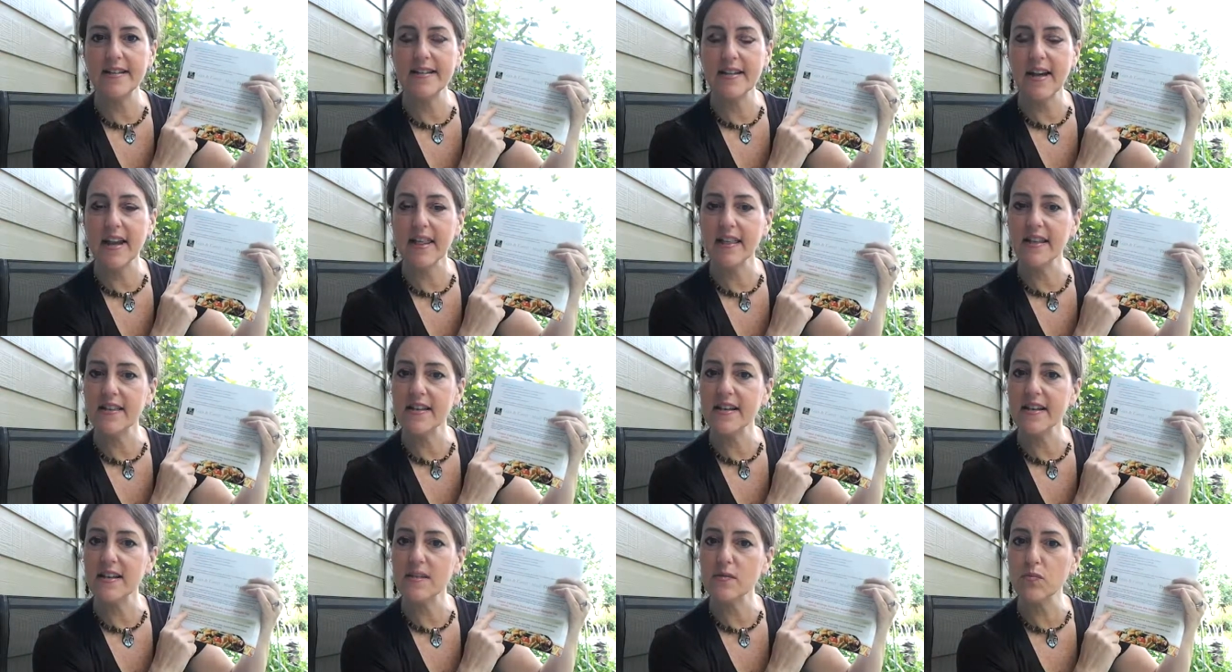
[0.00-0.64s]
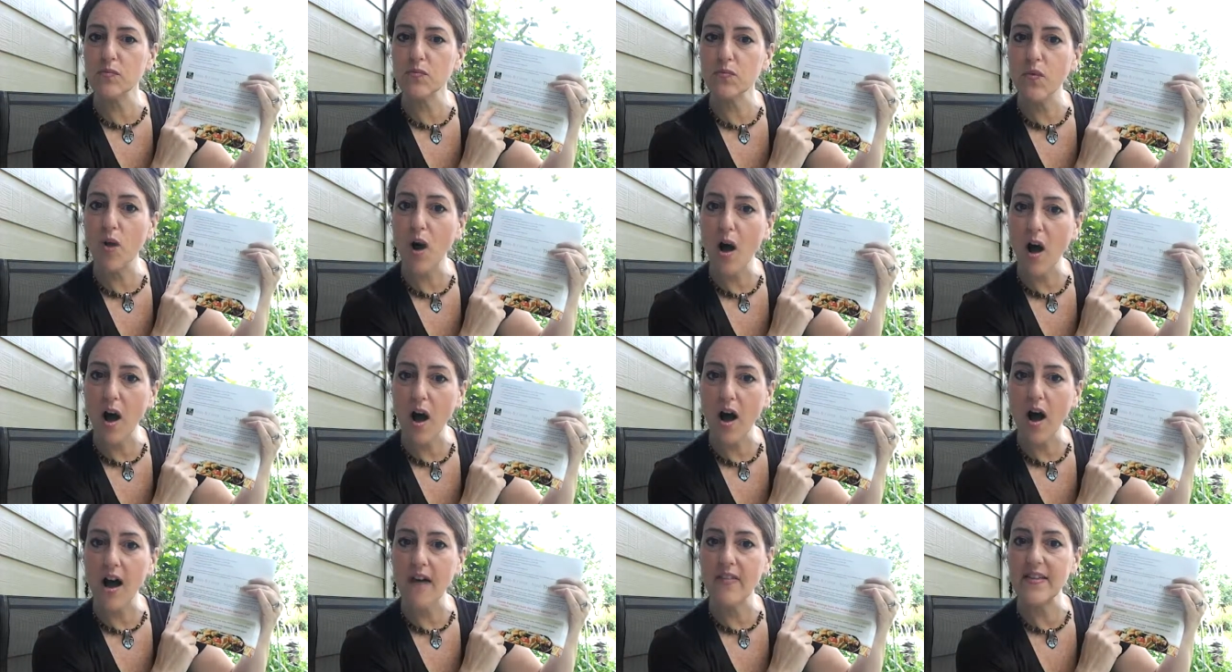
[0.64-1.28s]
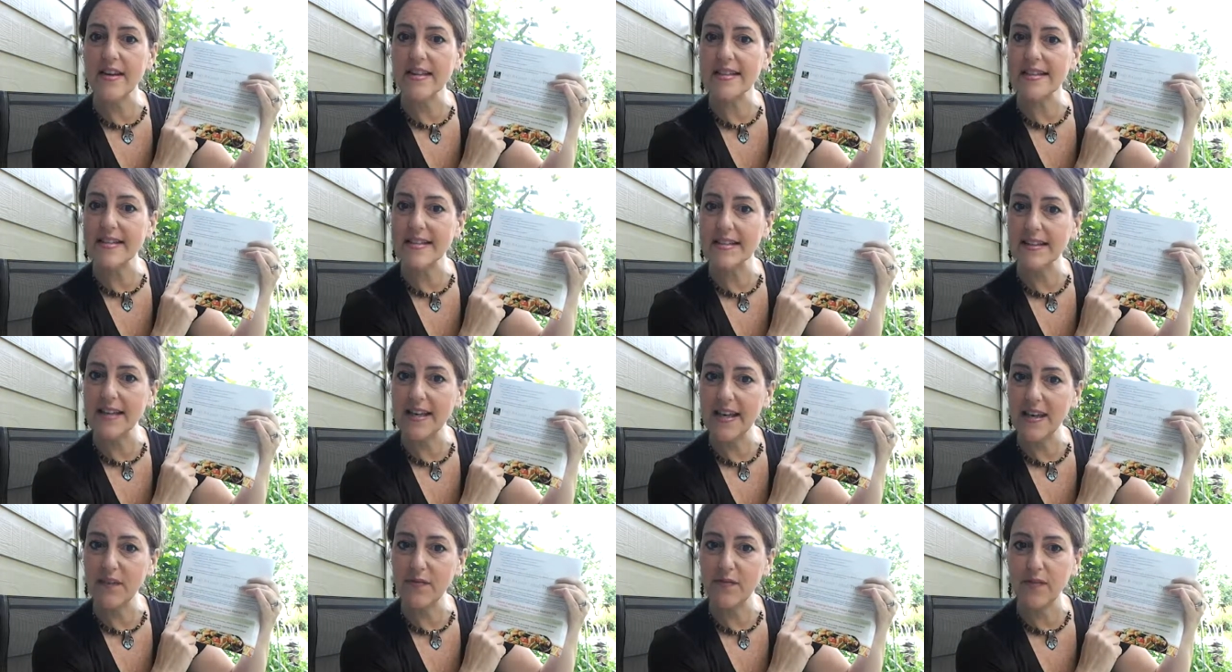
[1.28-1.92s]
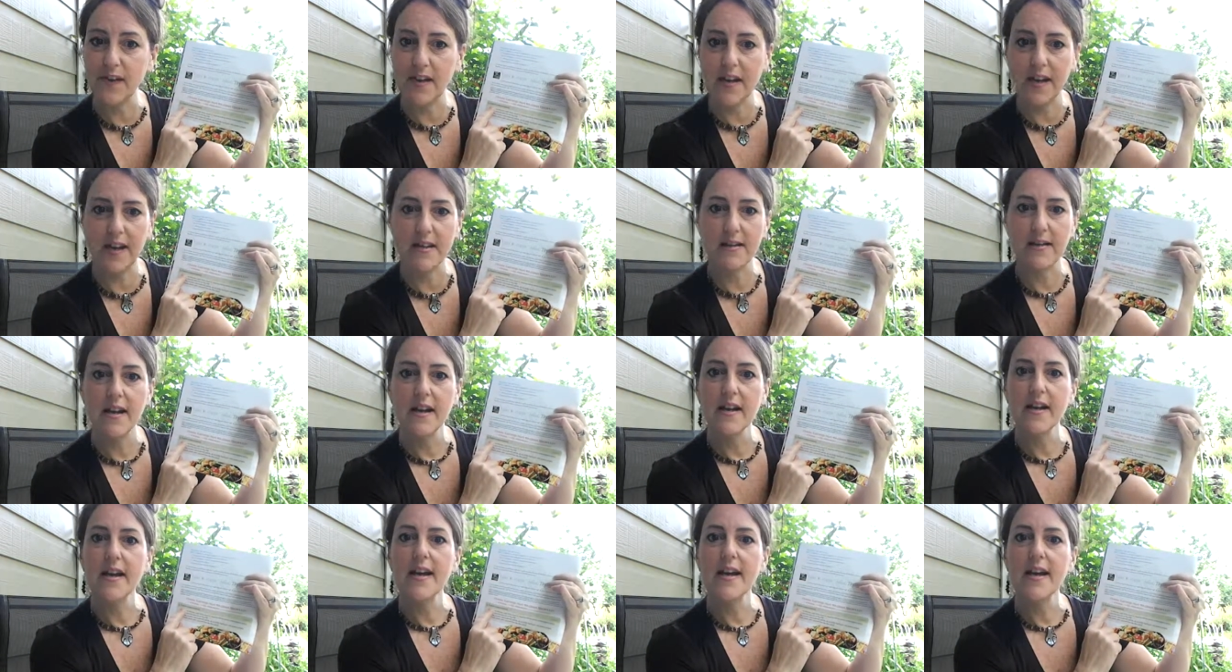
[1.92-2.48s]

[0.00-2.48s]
anything that is raw, that is leafy,